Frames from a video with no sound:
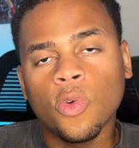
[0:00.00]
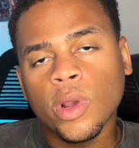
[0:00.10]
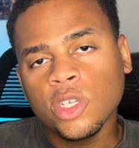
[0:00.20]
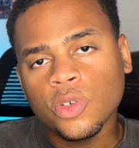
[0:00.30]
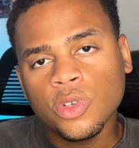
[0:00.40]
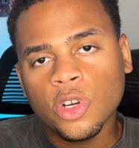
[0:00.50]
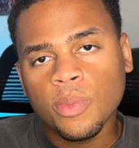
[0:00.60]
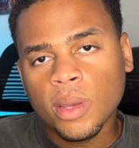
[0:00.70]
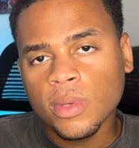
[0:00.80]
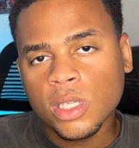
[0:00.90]
Rachel and her
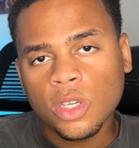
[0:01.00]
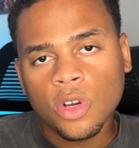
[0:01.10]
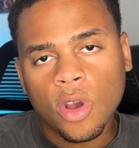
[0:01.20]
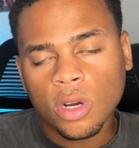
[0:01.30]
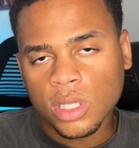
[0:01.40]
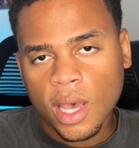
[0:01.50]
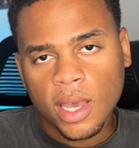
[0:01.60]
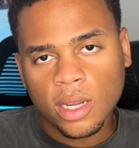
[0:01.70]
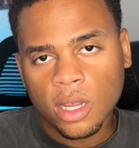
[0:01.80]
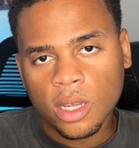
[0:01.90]
babysitter are
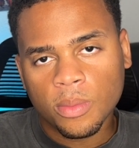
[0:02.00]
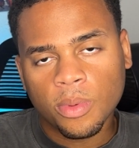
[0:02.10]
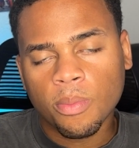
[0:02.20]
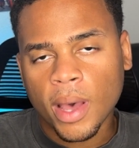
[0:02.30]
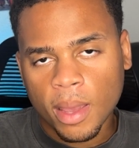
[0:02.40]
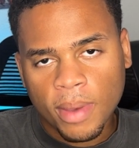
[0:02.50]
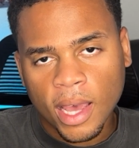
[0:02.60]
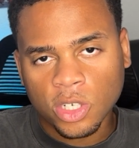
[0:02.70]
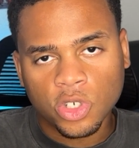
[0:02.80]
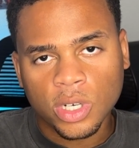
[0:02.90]
tied up by
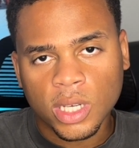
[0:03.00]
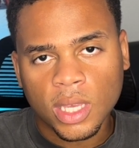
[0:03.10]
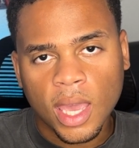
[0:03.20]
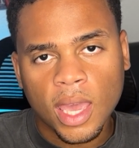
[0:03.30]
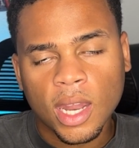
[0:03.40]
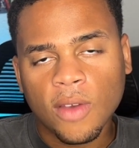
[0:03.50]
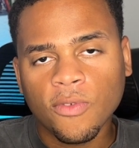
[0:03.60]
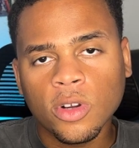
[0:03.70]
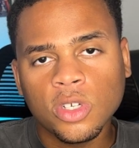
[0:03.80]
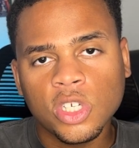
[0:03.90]
Patrick, and at
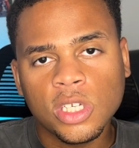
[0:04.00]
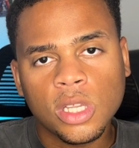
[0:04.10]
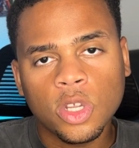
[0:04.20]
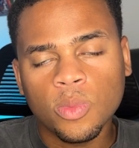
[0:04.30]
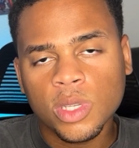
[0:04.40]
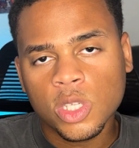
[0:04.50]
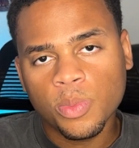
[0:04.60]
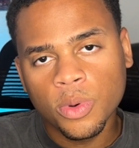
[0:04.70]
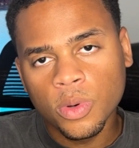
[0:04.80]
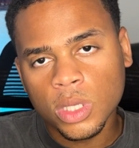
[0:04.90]
first she's a little bit
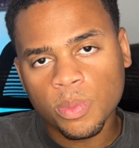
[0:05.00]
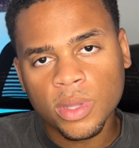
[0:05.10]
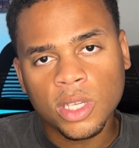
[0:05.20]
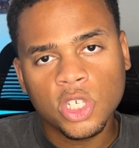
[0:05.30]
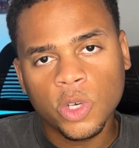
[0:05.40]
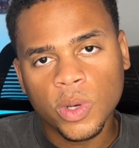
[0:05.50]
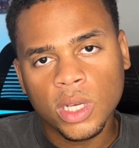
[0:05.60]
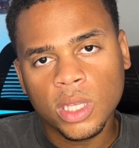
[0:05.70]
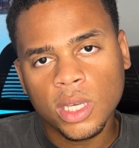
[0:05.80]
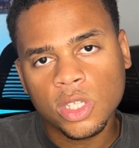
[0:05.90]
spooked, but then she
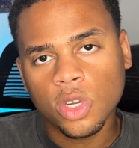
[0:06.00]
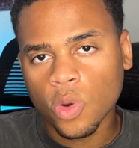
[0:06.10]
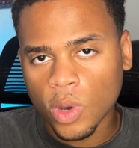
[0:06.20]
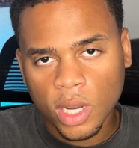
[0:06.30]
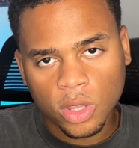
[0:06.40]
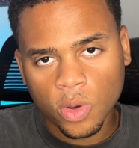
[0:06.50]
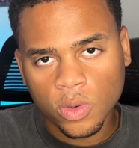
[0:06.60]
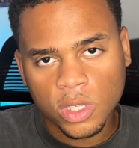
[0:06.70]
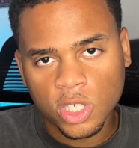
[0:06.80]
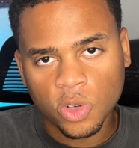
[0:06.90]
quickly gets annoyed at the whole
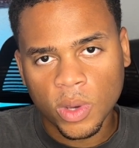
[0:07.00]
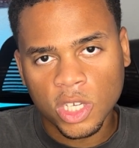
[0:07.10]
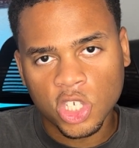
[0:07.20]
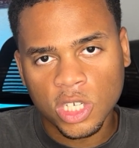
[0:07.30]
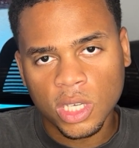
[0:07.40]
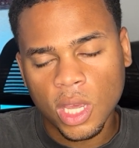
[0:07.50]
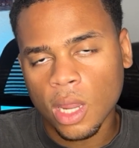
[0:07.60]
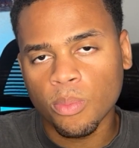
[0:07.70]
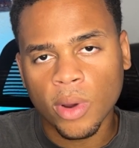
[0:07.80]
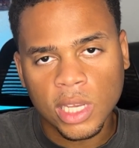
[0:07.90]
situation
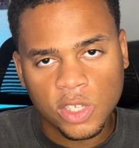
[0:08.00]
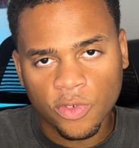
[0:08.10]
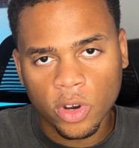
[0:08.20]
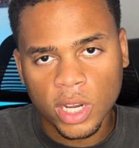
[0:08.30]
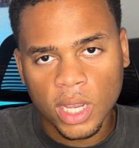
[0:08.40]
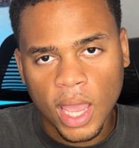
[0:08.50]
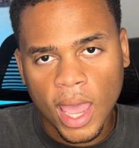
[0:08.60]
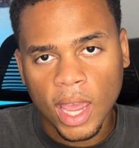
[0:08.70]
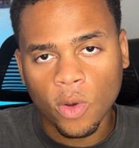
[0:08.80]
and breaks free and